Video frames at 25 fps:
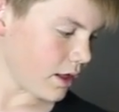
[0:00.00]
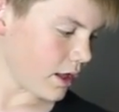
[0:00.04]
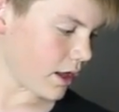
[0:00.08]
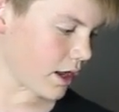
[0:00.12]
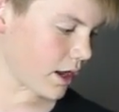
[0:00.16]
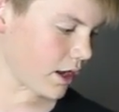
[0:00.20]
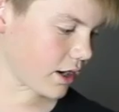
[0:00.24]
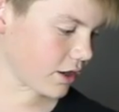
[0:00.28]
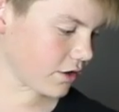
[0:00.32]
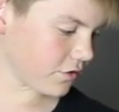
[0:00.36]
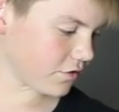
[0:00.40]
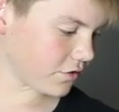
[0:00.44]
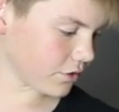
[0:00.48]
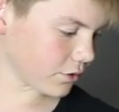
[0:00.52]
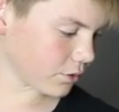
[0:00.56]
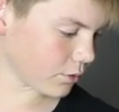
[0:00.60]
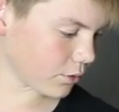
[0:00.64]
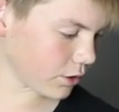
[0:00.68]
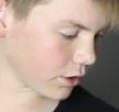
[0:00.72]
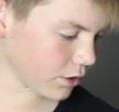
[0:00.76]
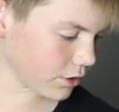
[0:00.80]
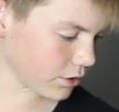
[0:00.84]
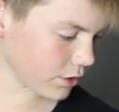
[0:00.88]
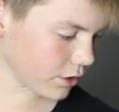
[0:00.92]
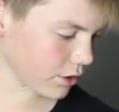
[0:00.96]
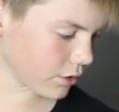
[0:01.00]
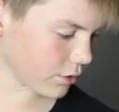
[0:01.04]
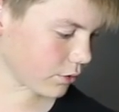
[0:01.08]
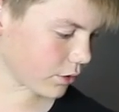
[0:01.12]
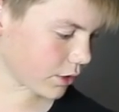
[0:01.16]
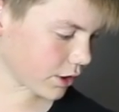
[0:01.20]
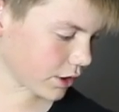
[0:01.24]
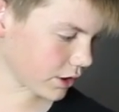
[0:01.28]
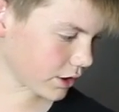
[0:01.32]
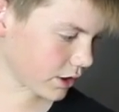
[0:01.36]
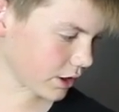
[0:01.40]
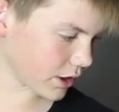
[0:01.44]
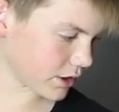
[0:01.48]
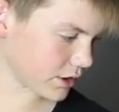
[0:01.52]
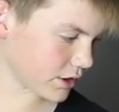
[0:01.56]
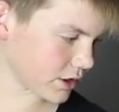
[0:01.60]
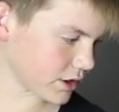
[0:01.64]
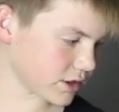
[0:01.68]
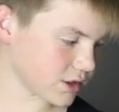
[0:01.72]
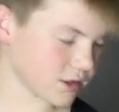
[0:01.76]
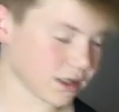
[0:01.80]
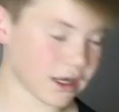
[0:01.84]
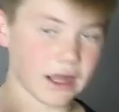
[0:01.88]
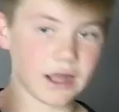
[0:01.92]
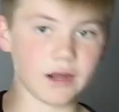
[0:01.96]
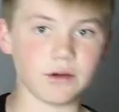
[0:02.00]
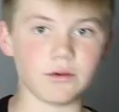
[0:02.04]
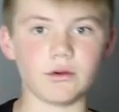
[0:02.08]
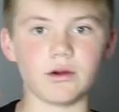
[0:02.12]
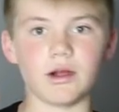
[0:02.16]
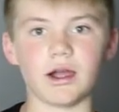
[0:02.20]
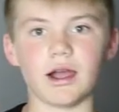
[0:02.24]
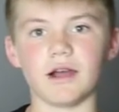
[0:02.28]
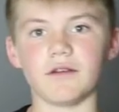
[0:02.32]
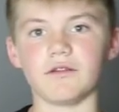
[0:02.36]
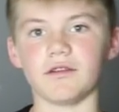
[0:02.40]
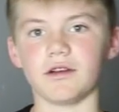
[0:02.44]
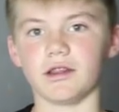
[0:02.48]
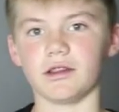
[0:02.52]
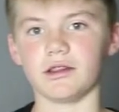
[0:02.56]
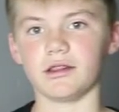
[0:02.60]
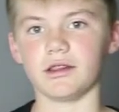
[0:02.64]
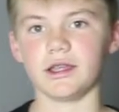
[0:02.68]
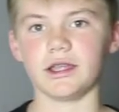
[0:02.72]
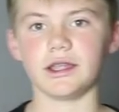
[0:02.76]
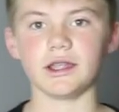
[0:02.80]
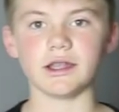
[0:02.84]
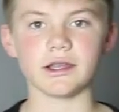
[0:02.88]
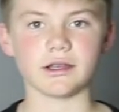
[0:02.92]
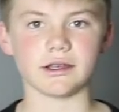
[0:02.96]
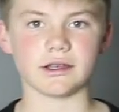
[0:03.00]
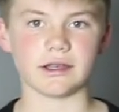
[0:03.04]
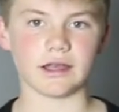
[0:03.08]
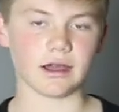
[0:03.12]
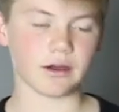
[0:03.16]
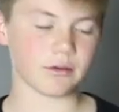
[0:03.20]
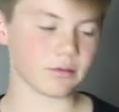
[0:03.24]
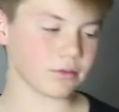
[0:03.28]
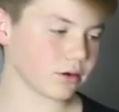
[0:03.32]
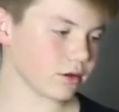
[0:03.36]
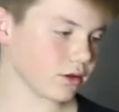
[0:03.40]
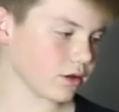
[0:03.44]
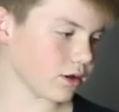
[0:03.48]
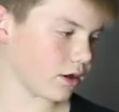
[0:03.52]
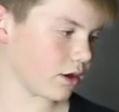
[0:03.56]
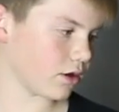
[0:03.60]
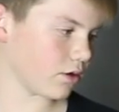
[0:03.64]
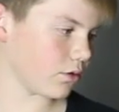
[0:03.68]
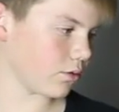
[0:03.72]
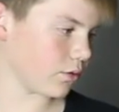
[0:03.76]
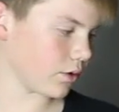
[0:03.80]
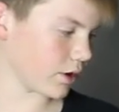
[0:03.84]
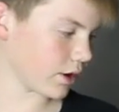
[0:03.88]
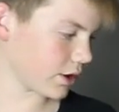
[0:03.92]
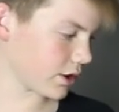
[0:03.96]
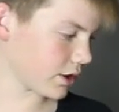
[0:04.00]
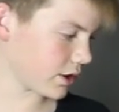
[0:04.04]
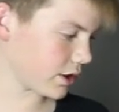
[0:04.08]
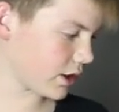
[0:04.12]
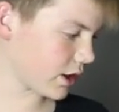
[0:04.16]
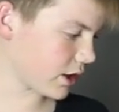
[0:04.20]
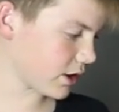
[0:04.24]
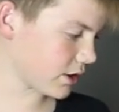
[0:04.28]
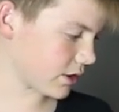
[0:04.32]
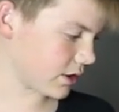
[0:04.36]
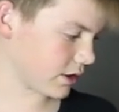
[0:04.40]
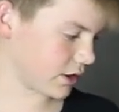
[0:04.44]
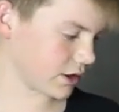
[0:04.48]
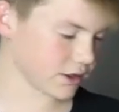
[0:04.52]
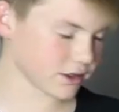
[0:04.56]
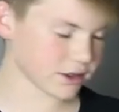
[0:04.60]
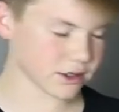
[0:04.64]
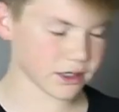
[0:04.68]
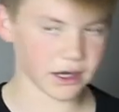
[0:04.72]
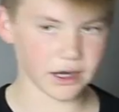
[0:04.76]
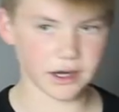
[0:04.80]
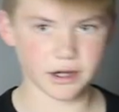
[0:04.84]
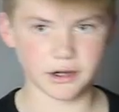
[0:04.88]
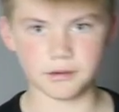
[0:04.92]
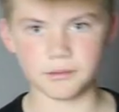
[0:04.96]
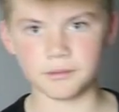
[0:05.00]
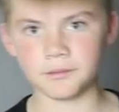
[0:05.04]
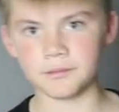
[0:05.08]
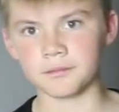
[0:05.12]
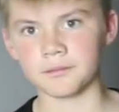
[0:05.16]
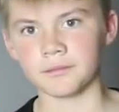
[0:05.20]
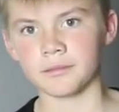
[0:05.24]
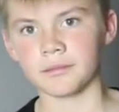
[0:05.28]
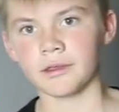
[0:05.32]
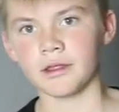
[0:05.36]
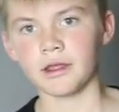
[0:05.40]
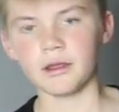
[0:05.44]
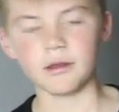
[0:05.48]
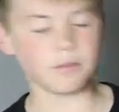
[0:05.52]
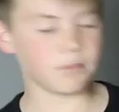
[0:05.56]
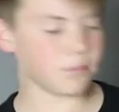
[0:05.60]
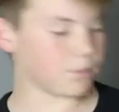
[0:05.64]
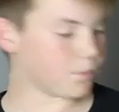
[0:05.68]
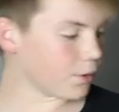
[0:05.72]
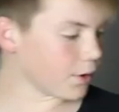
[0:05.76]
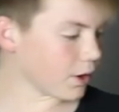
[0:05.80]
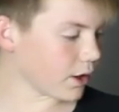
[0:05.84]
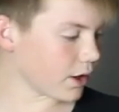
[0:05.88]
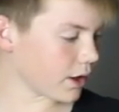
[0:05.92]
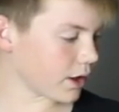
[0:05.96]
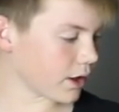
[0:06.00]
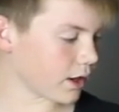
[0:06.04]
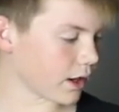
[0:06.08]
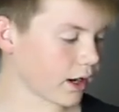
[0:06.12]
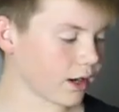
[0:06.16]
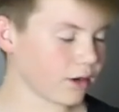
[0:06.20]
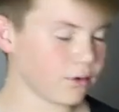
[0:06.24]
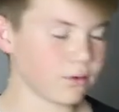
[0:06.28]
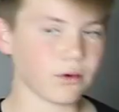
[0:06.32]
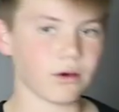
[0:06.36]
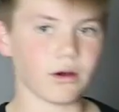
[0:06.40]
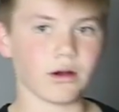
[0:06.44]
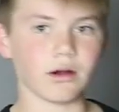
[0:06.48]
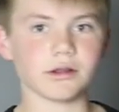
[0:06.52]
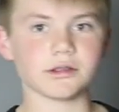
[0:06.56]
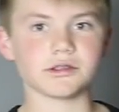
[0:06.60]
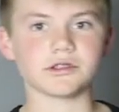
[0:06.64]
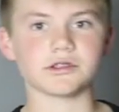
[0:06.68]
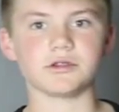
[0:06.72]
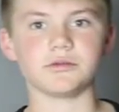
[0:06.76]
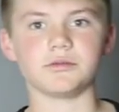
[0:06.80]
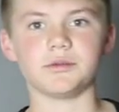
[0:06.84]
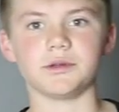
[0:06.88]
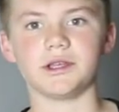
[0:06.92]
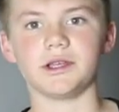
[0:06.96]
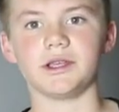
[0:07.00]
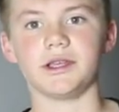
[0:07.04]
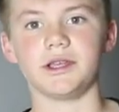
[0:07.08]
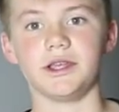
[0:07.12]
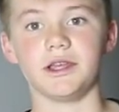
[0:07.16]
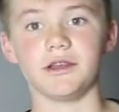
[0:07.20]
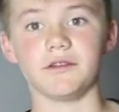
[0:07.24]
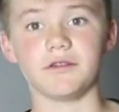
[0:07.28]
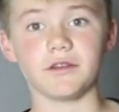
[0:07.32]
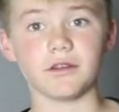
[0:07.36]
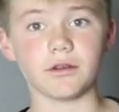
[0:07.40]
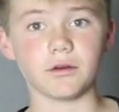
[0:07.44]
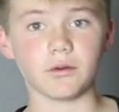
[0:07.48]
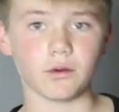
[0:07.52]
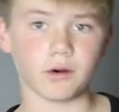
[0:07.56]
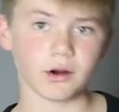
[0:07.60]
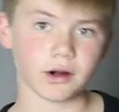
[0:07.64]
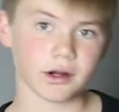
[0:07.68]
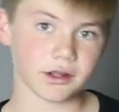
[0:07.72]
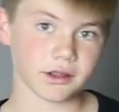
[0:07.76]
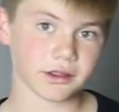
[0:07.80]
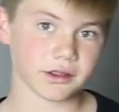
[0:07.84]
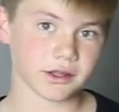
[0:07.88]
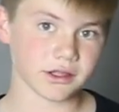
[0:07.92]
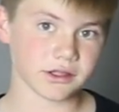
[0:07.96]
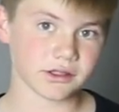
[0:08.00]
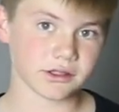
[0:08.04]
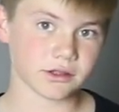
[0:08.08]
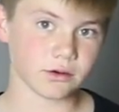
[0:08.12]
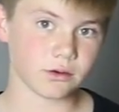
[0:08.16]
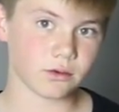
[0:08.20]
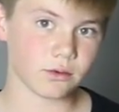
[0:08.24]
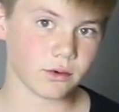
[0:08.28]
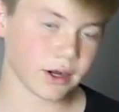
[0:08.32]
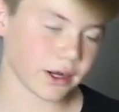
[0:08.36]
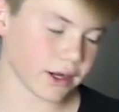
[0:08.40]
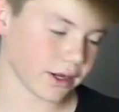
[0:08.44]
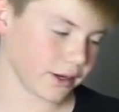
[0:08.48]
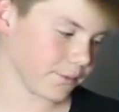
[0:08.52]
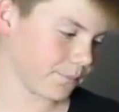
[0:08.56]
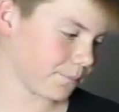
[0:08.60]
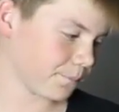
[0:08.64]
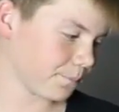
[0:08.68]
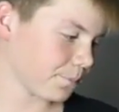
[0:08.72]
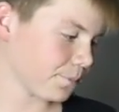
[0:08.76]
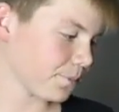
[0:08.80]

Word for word: And if you're wondering where to get these, I will have a link down below where to get this item, but I will also be giving one of these away.